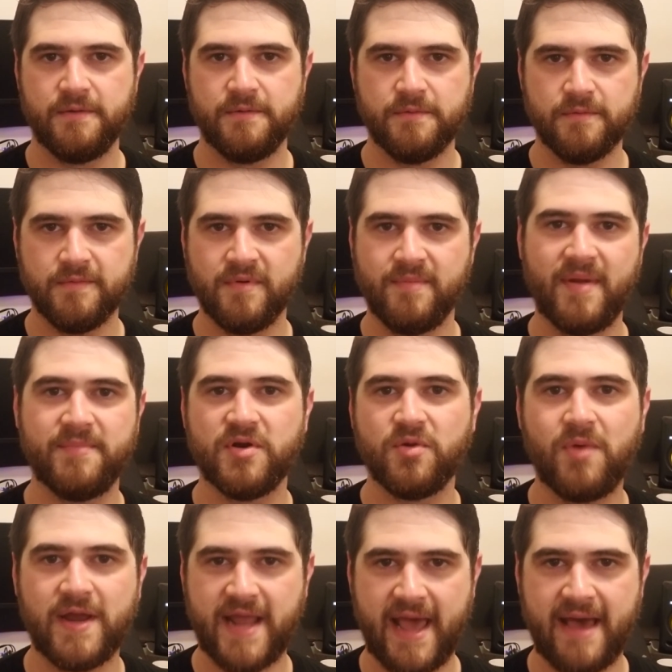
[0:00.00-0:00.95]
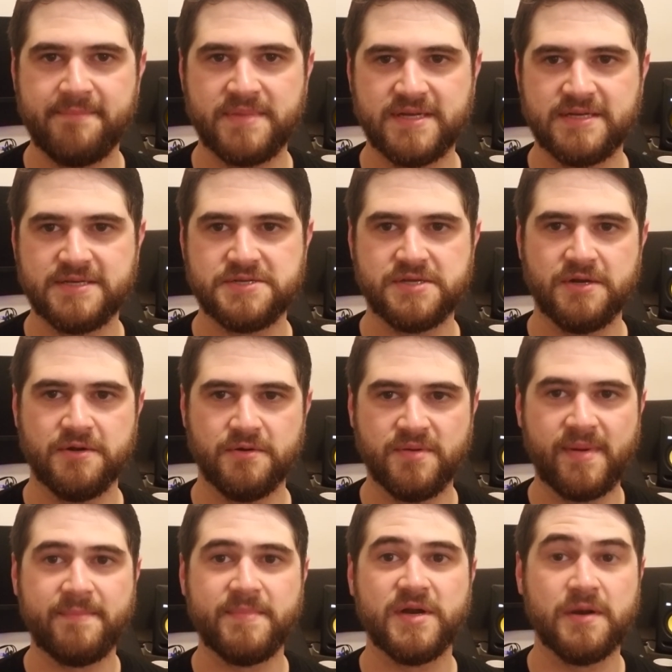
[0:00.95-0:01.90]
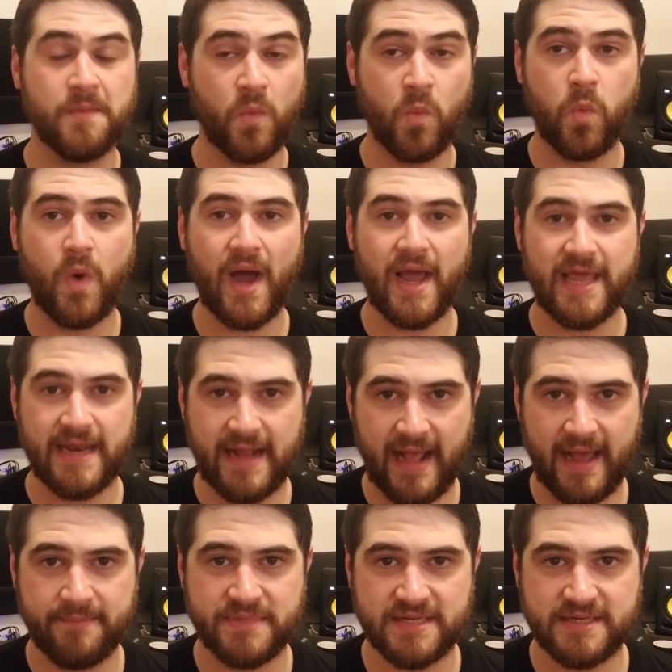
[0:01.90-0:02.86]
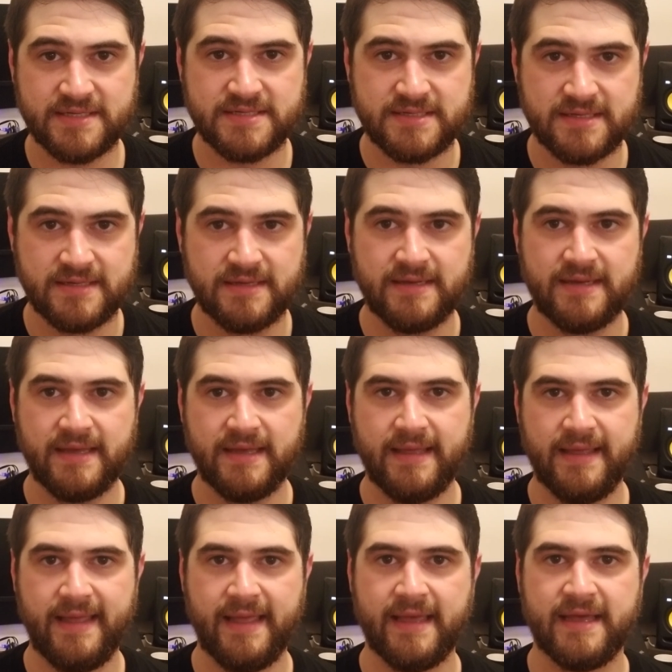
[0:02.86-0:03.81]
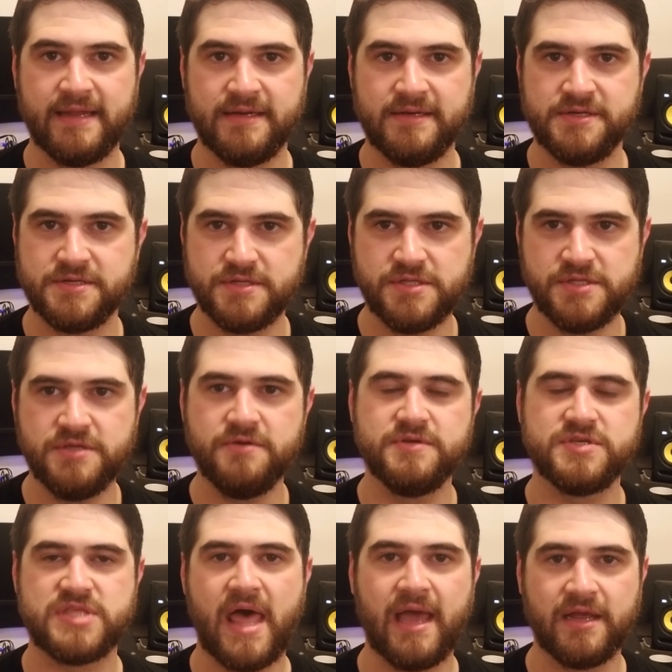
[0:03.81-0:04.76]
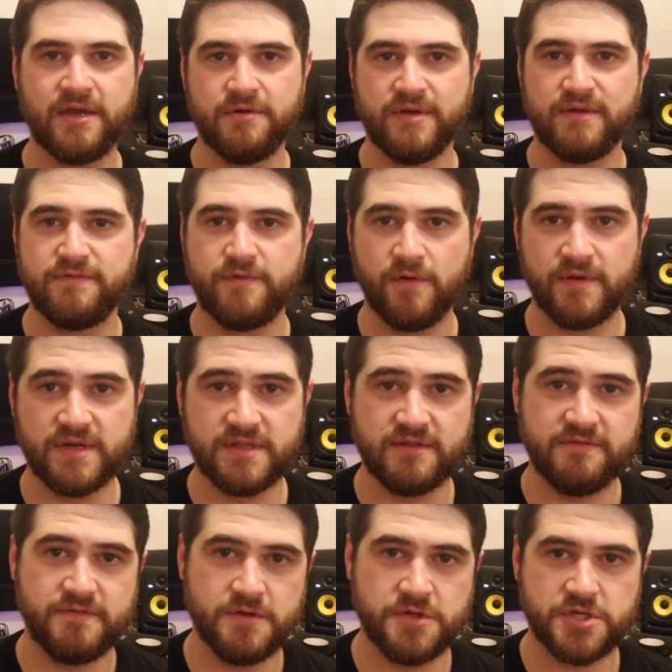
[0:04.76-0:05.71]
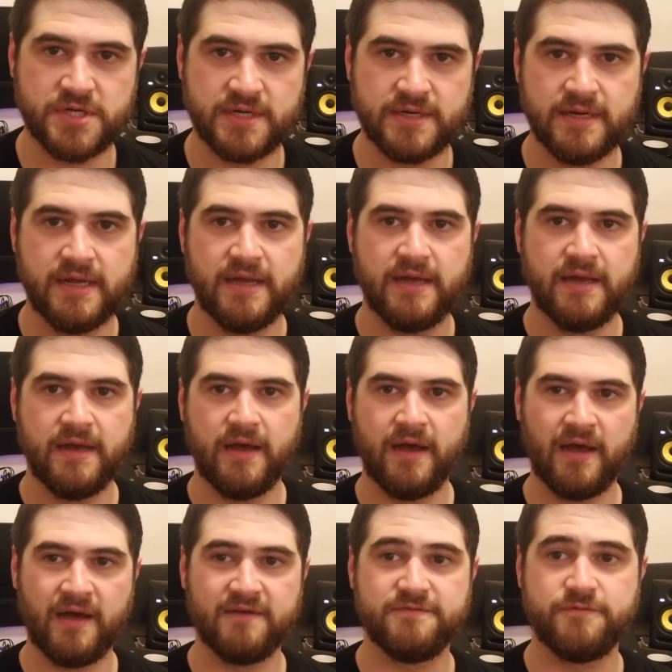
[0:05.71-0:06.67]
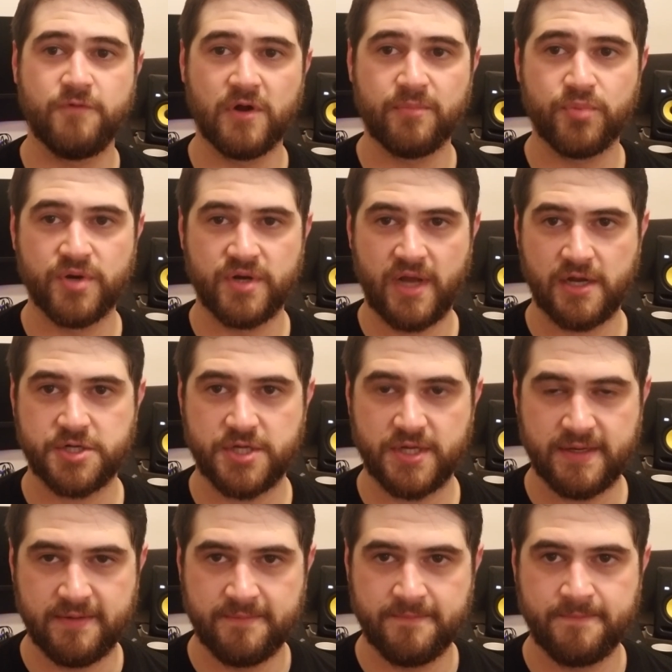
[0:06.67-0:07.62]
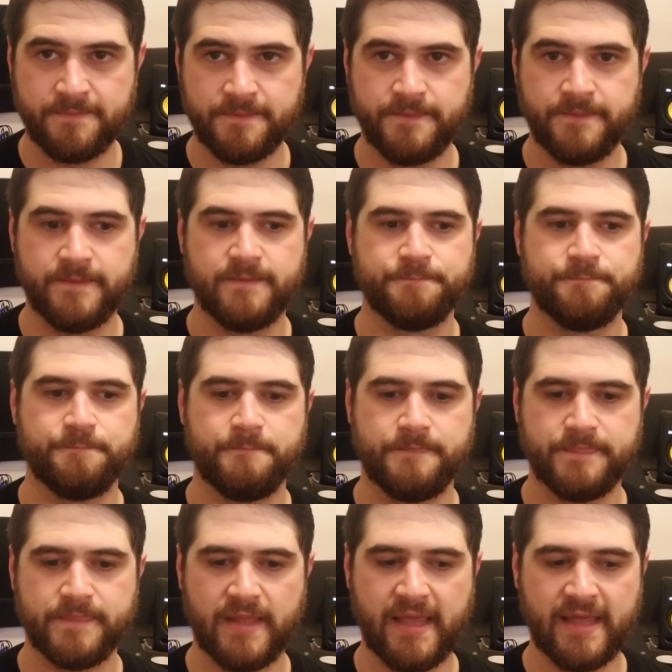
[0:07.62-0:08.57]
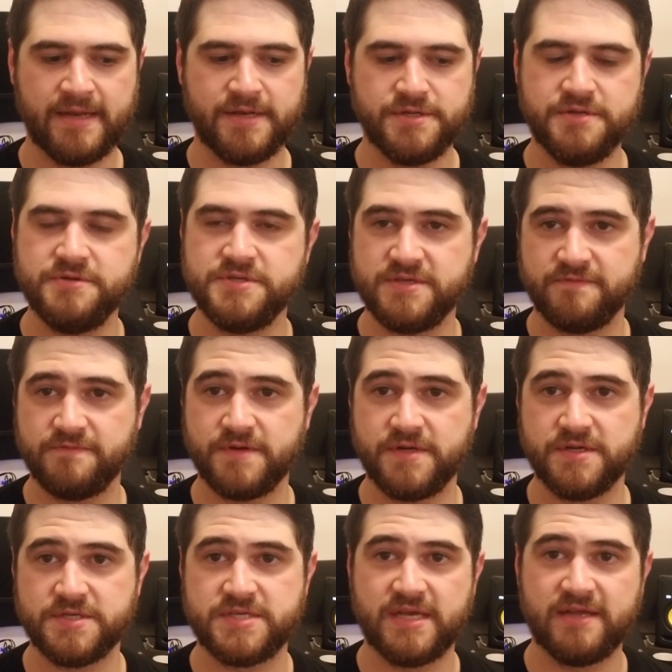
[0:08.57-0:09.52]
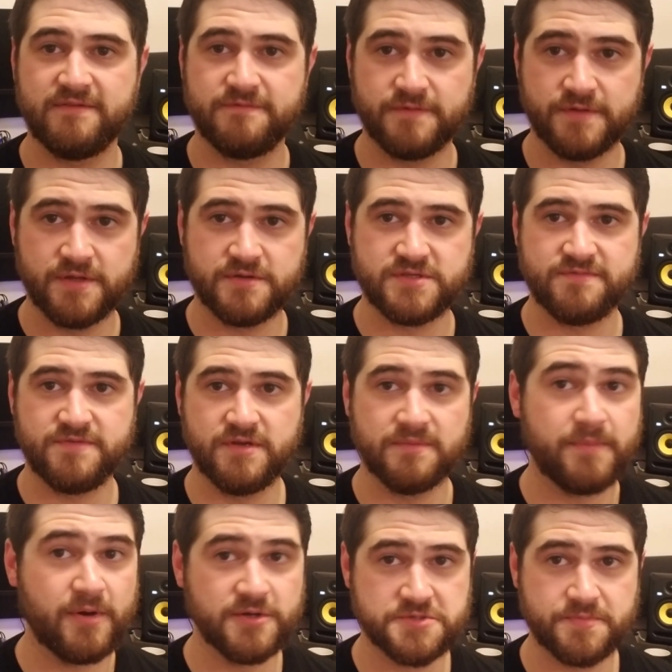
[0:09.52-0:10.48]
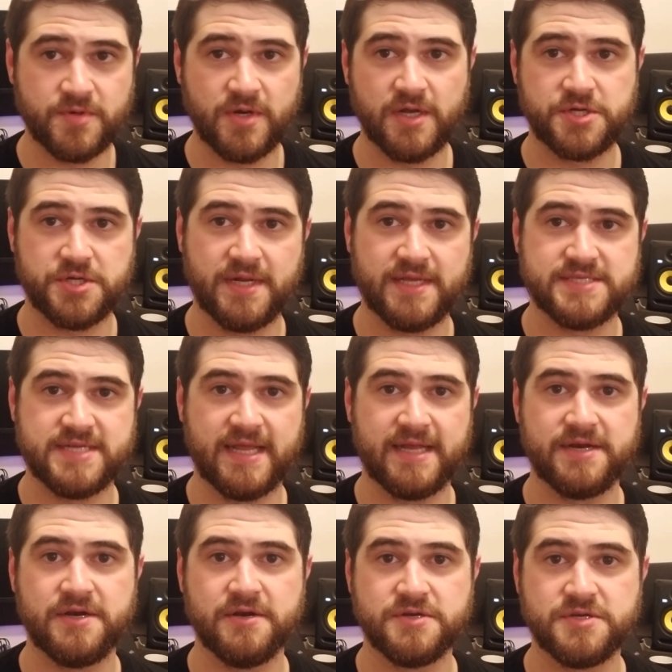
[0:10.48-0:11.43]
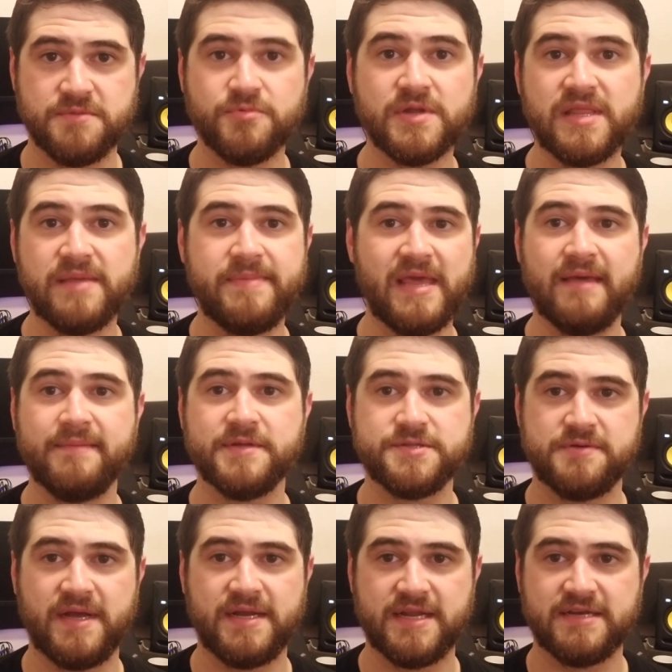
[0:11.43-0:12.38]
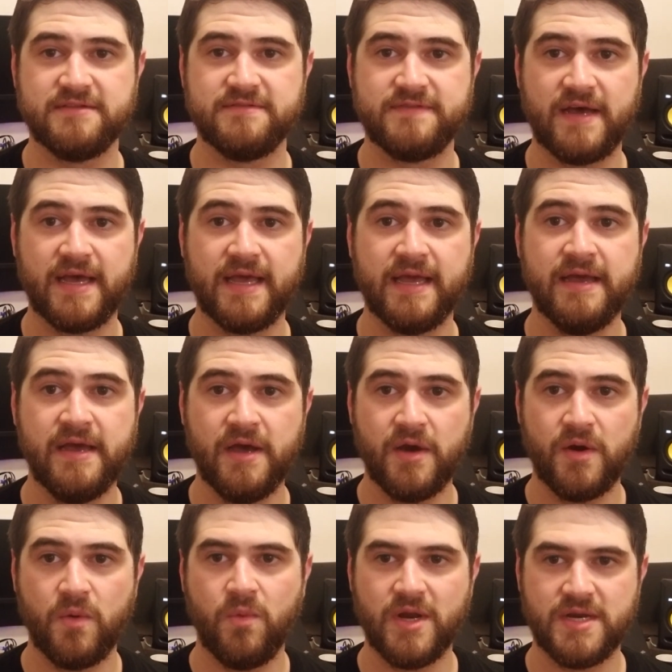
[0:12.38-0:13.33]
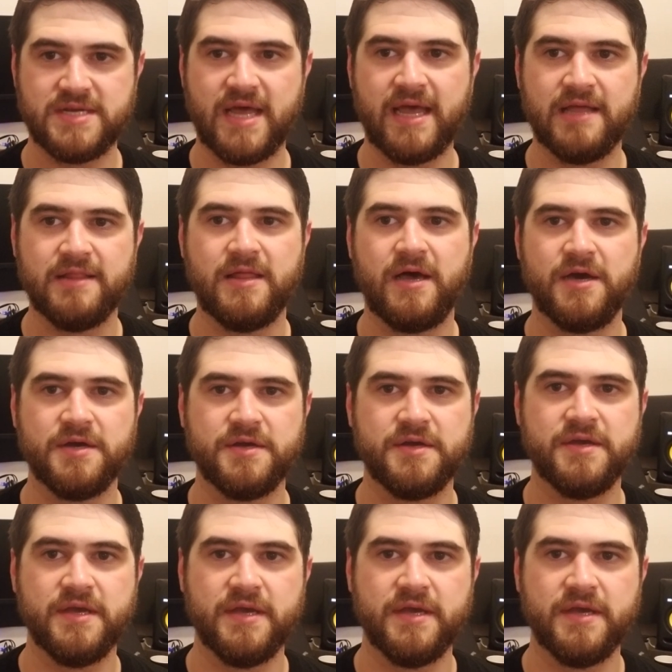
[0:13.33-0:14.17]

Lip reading: Remember what happened, remember why it happened, and use that going forward in the future for production. And use it for yourself, for those of you in post-production as an editor, to really be able to identify what dialogue